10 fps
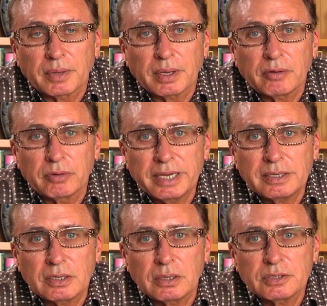A
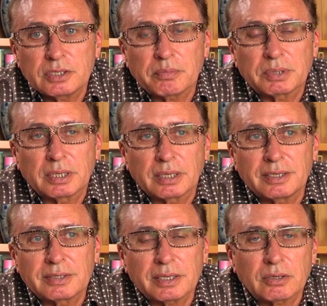related concept
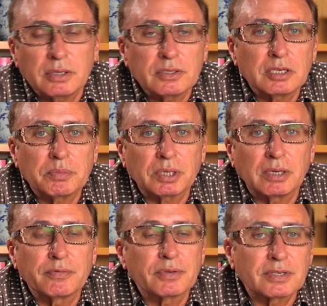is the concept
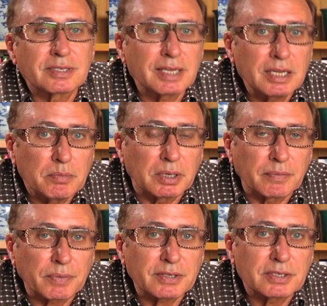of
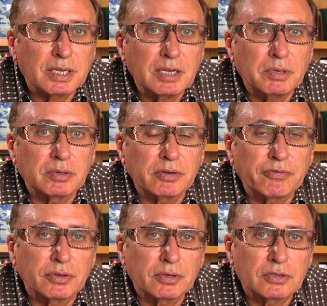schema. A schema
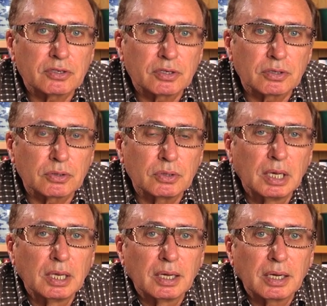refers to
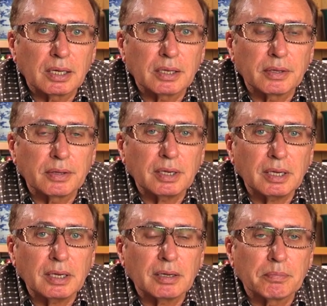
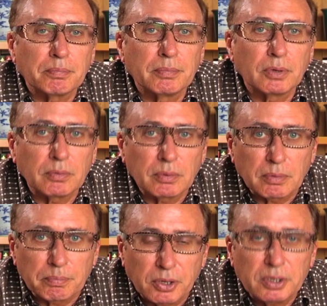the
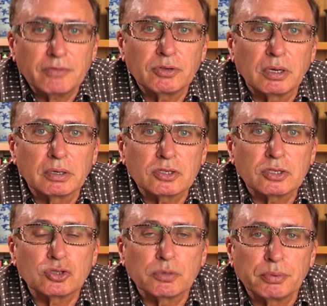body of knowledge
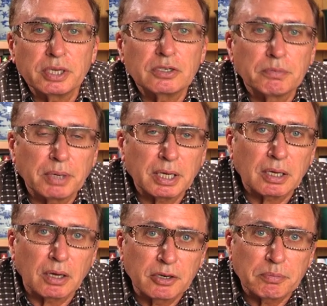that you bring to
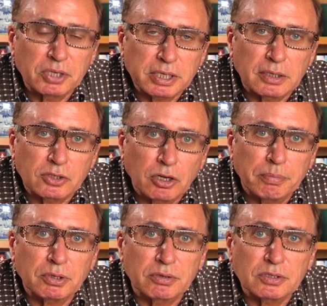bear on a particular
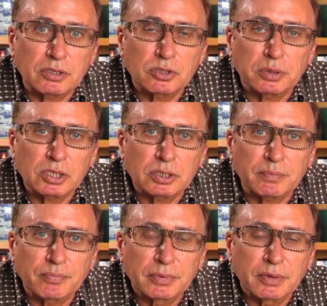topic or a situation.